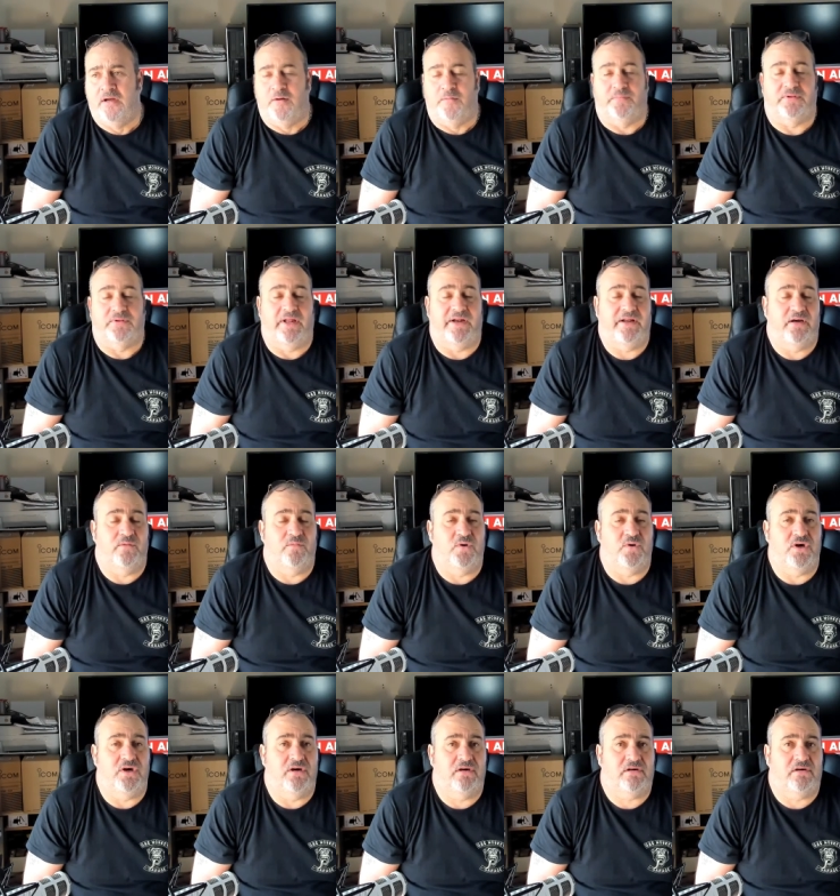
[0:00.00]
Plenty of
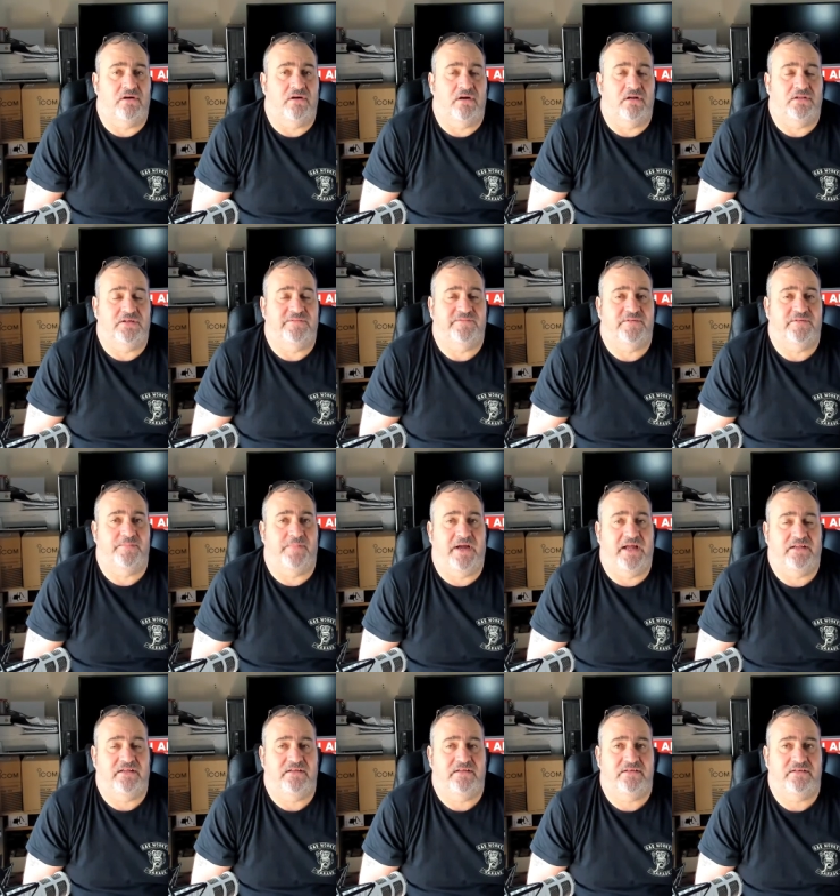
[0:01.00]
work all over the
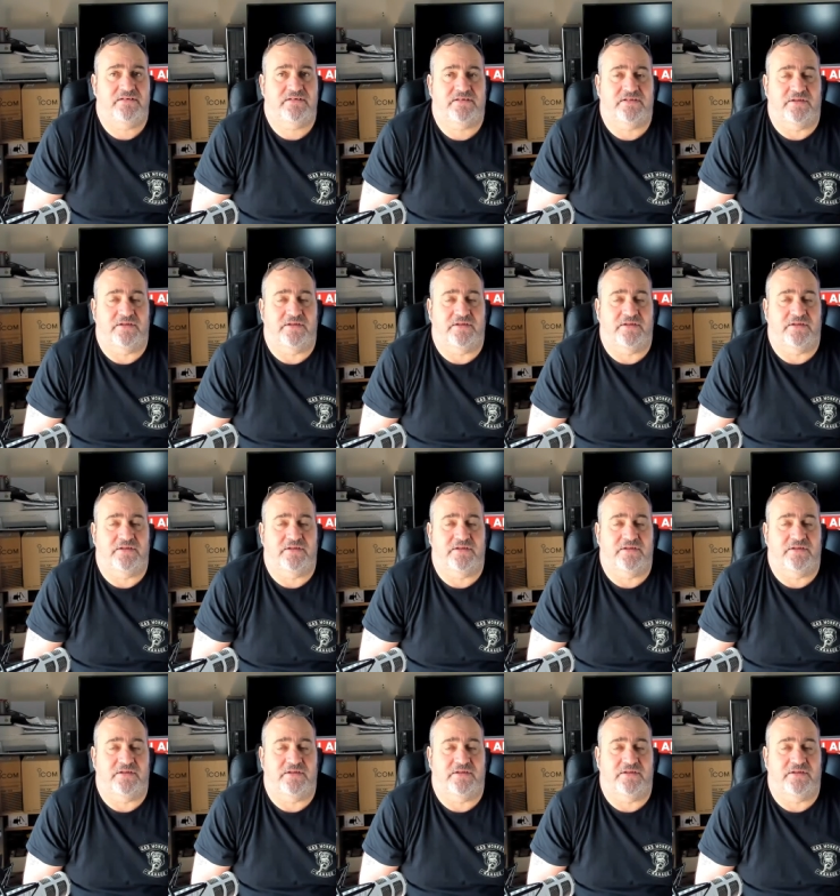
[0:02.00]
bands,